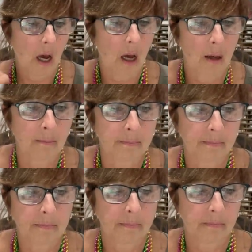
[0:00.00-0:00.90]
Um,
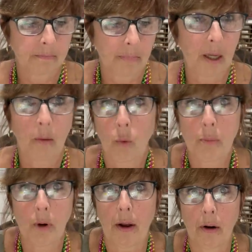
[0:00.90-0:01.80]
but we
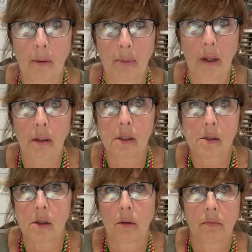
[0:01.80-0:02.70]
brought our umbrellas,
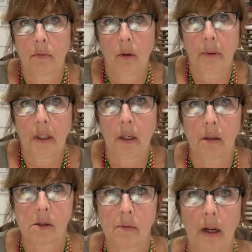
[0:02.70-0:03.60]
so nobody
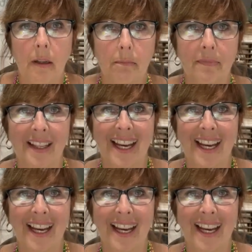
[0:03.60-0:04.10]
cares, right?